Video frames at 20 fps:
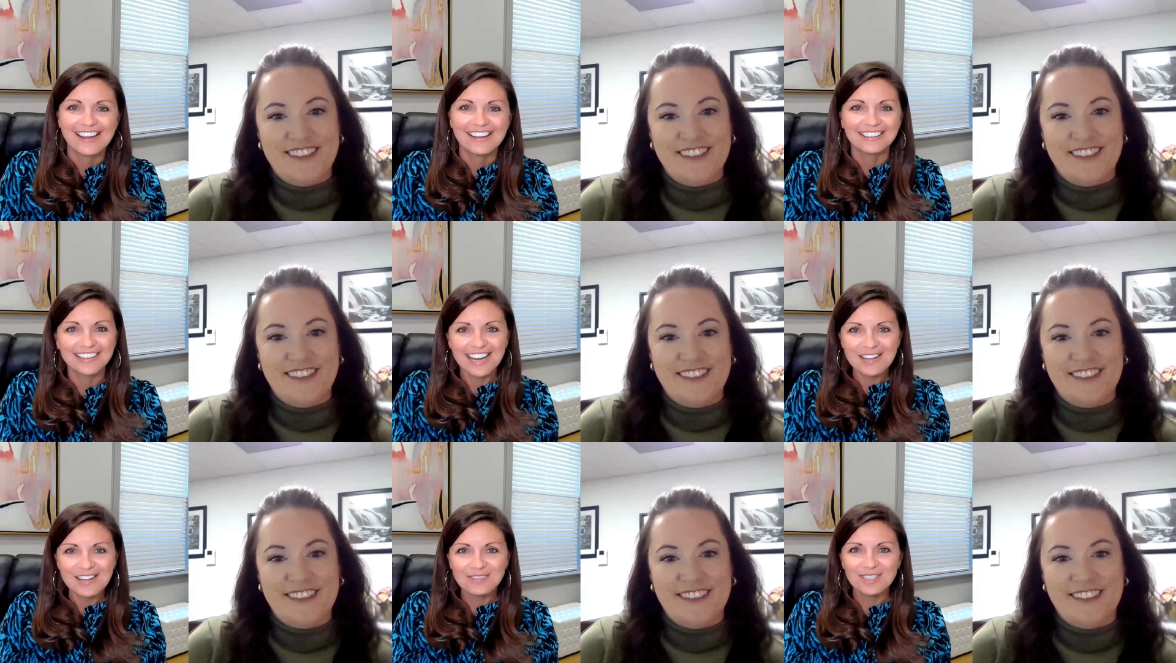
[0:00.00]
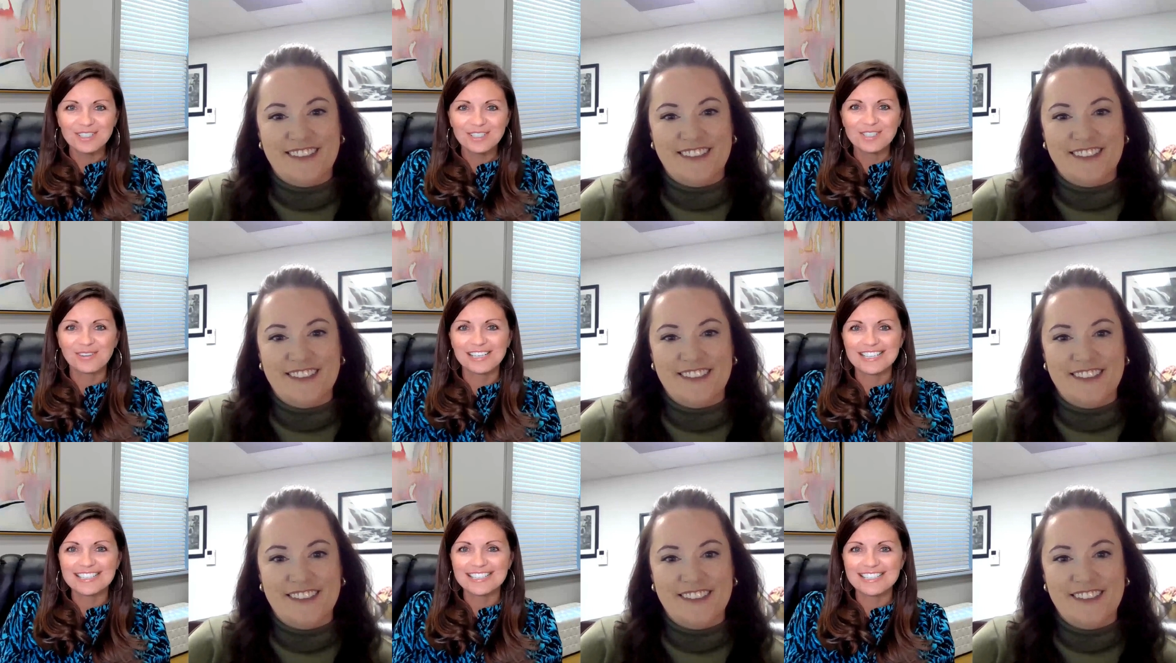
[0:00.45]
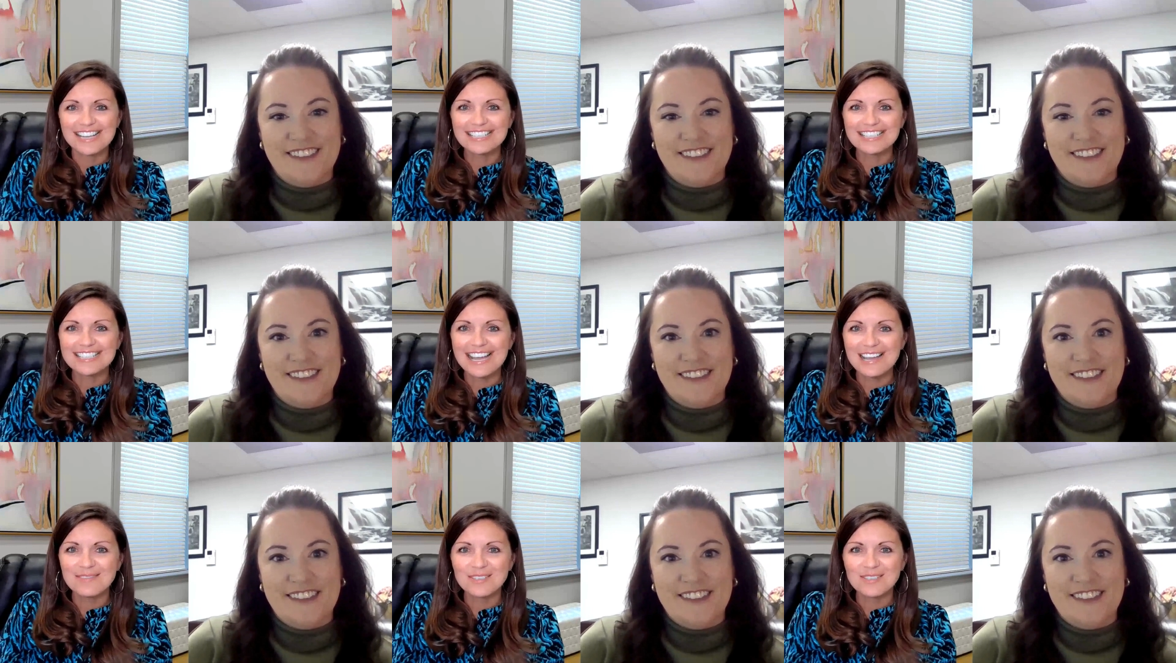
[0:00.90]
Speaker 1: All right. Well, join
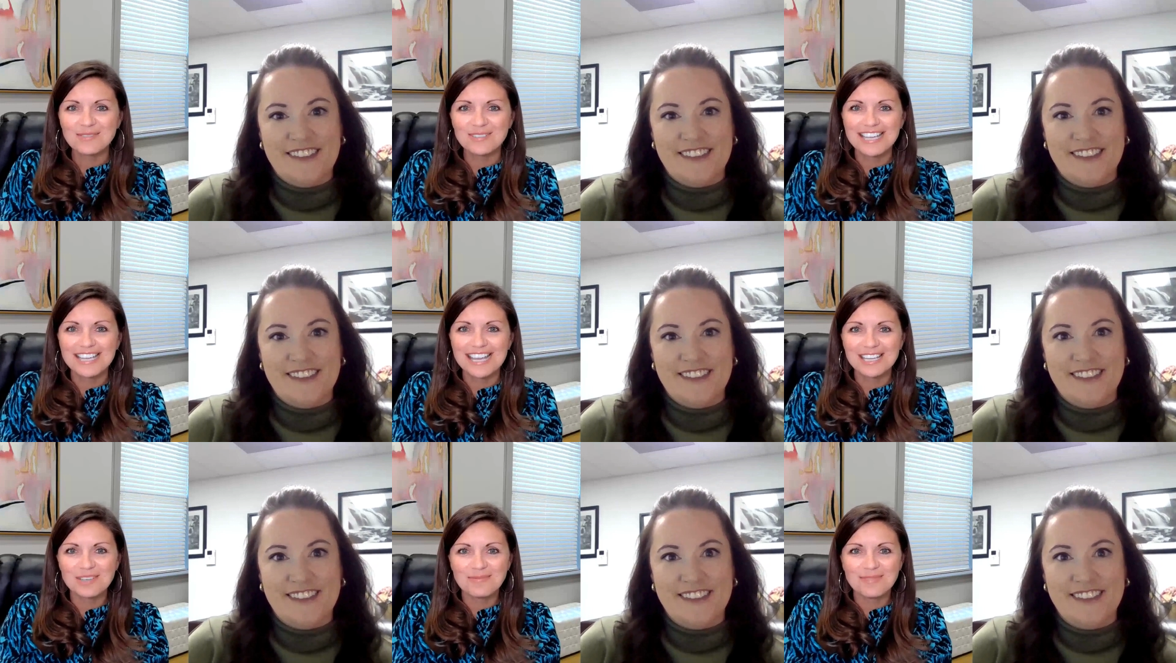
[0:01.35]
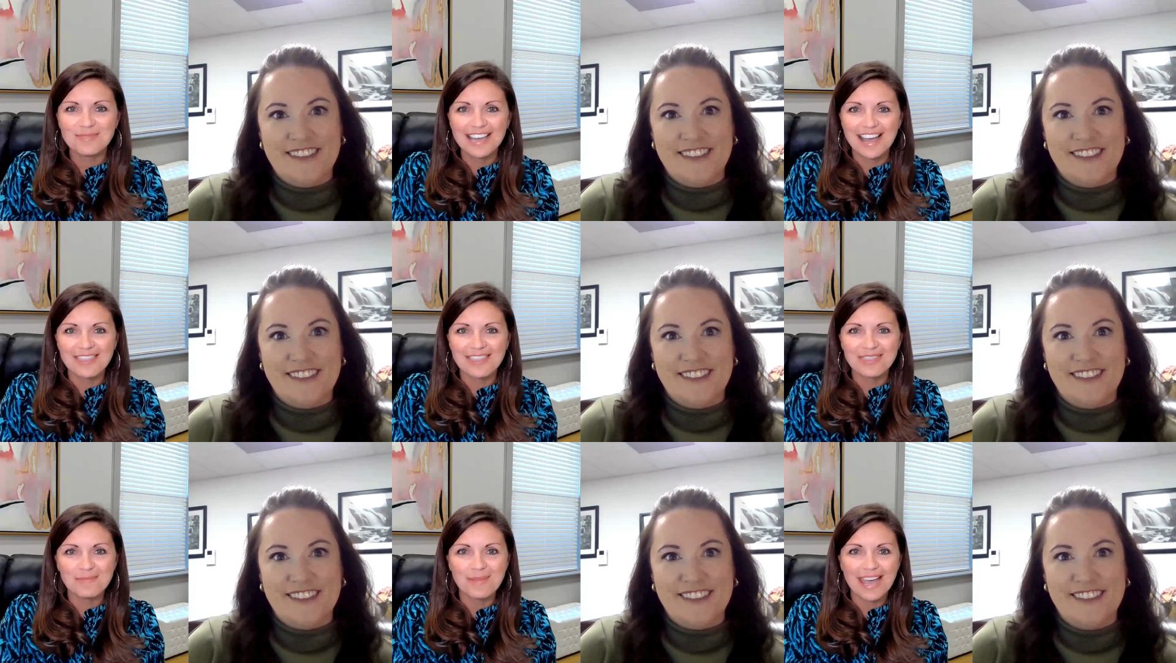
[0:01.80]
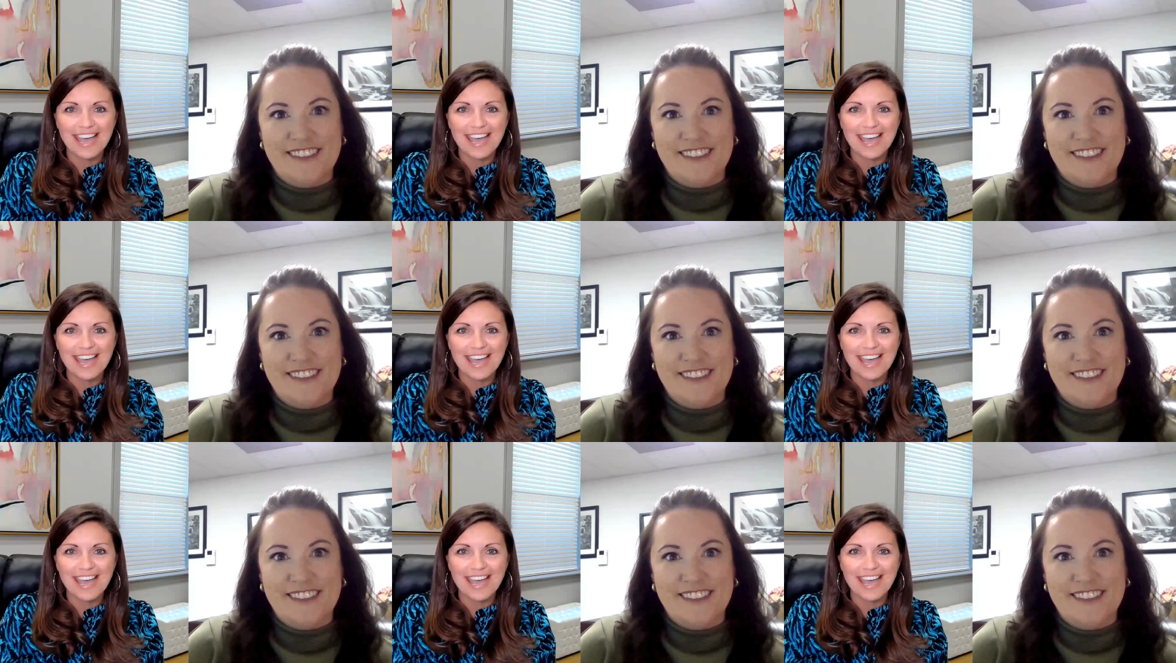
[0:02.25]
us next time as we take you beyond